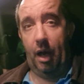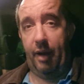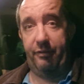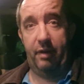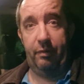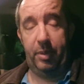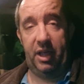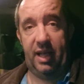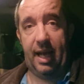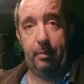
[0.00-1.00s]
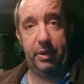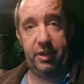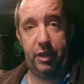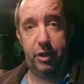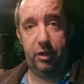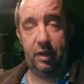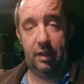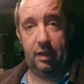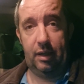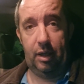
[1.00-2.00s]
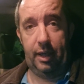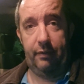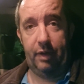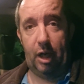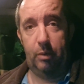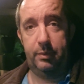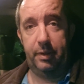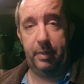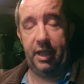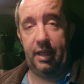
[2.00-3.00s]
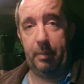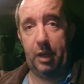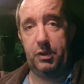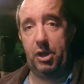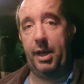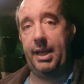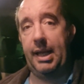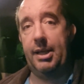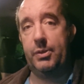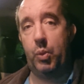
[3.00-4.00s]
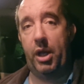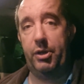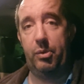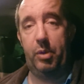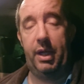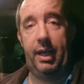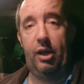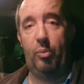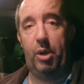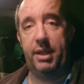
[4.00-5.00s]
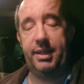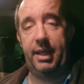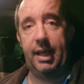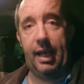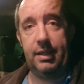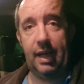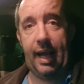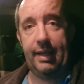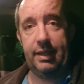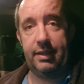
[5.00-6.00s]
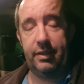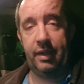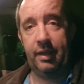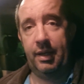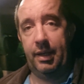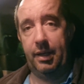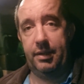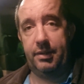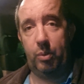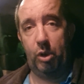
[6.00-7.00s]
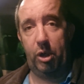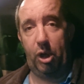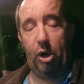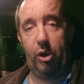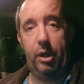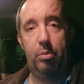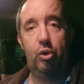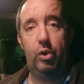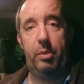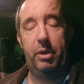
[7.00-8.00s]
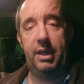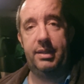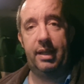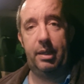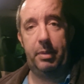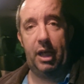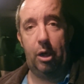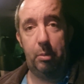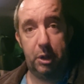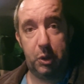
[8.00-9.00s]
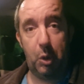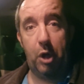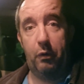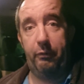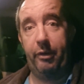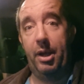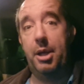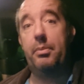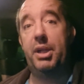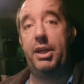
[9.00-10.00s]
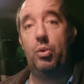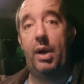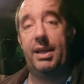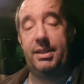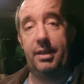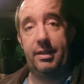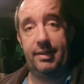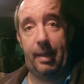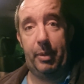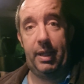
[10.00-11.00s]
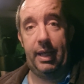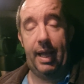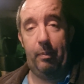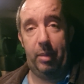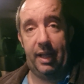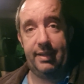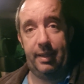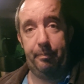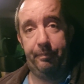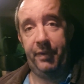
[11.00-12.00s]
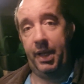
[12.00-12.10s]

I've never been in that position, and I never hope to be. The most I get is wondering where the hell my teenage lad is at 1 o'clock in the morning when he said he'd be home at 12, but he always turns up in the end, bless him.